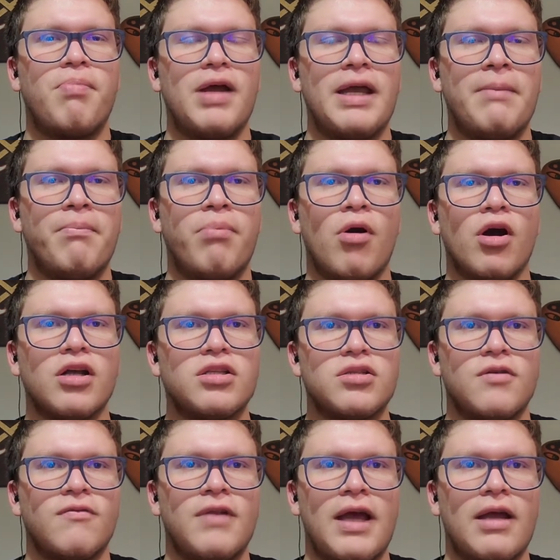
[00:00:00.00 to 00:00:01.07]
in parts
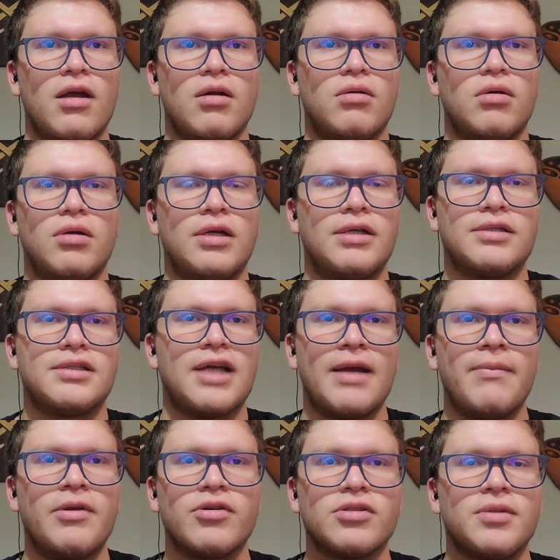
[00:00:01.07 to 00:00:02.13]
of like an
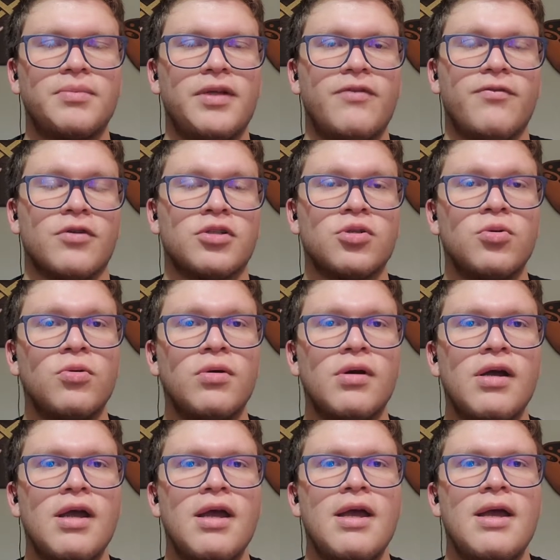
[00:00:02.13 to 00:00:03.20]
assignment or something for
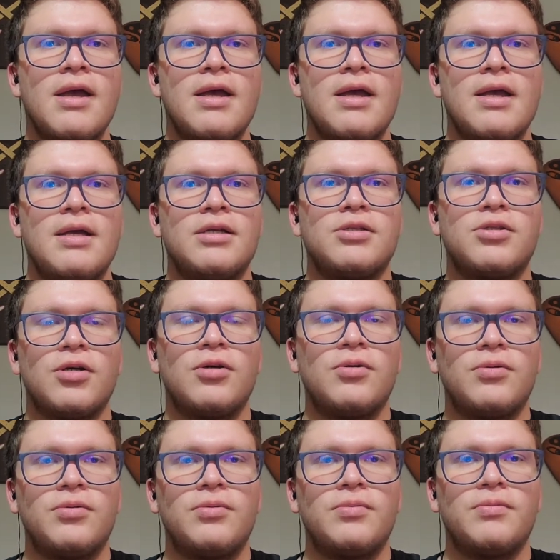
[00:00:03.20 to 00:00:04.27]
school.
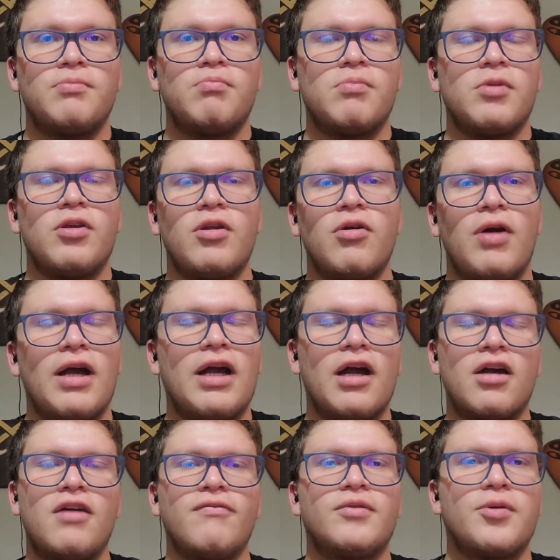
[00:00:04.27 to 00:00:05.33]
So I
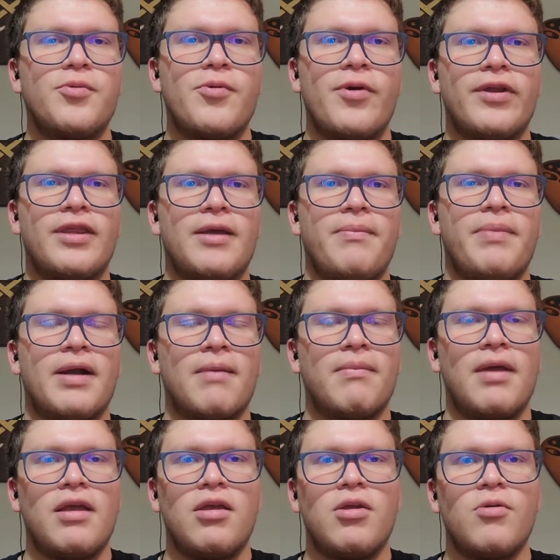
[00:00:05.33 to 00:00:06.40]
got comfortable with it, but I'm
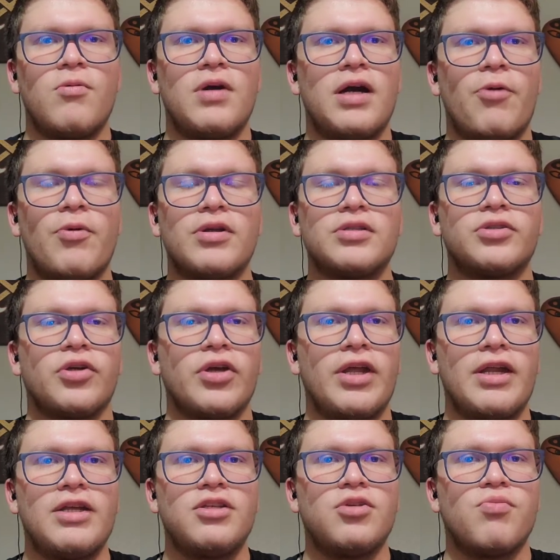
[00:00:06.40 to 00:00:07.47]
like, you know what, I want to start
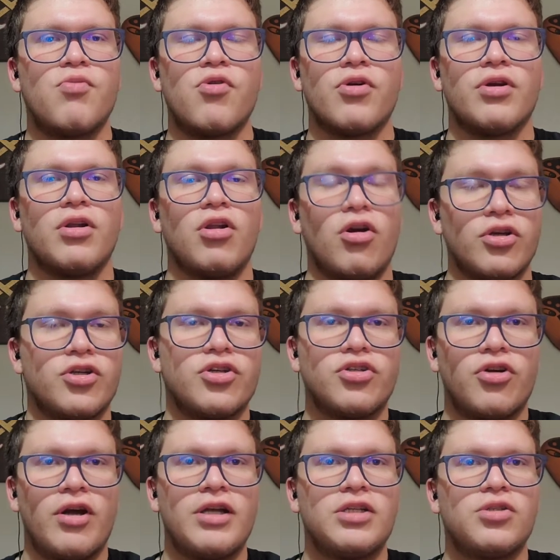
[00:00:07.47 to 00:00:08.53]
getting to more larger
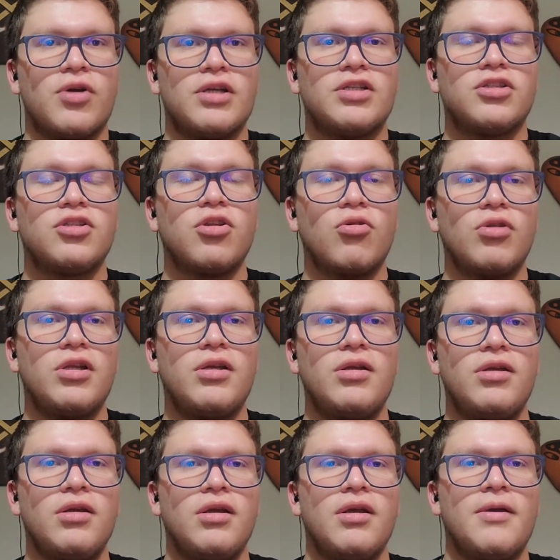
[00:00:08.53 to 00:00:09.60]
drawings. So I
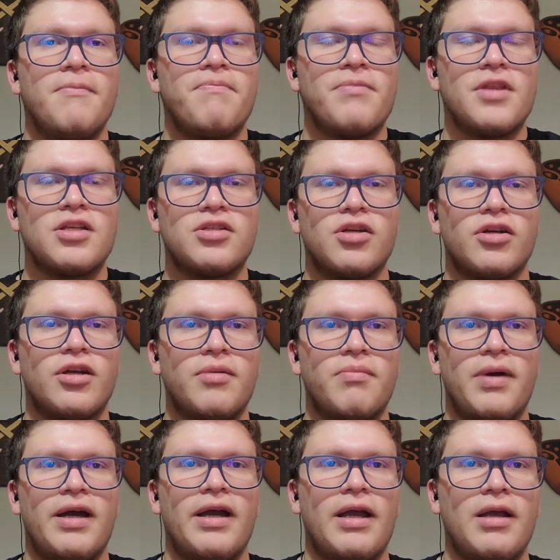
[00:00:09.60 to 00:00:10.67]
slowly started
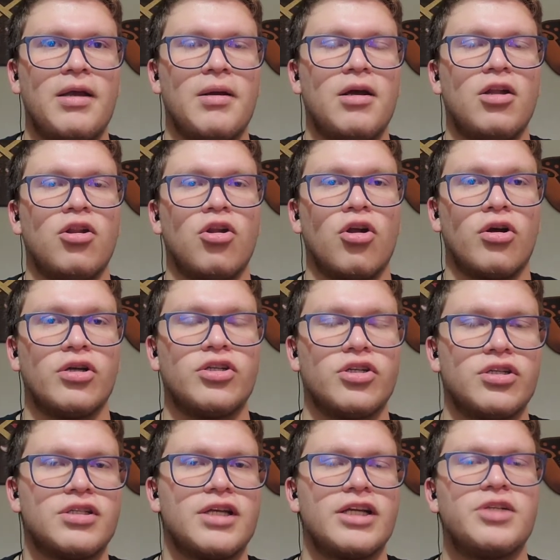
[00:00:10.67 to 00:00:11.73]
buying larger
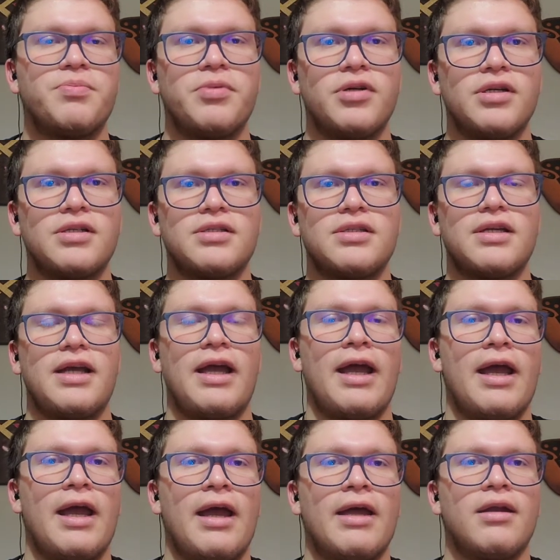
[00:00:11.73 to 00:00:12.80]
sketchbooks,
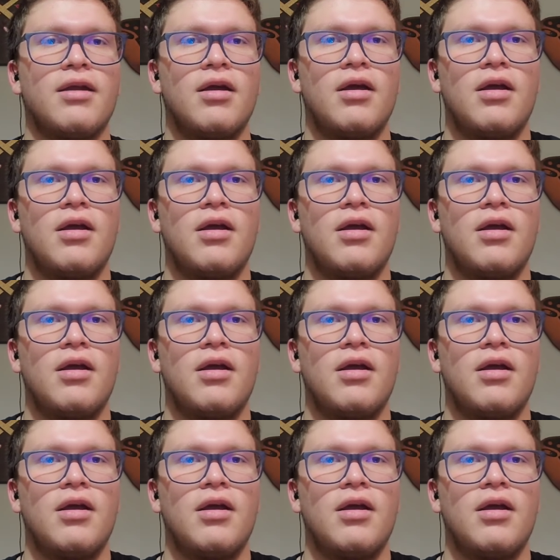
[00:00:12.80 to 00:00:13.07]
and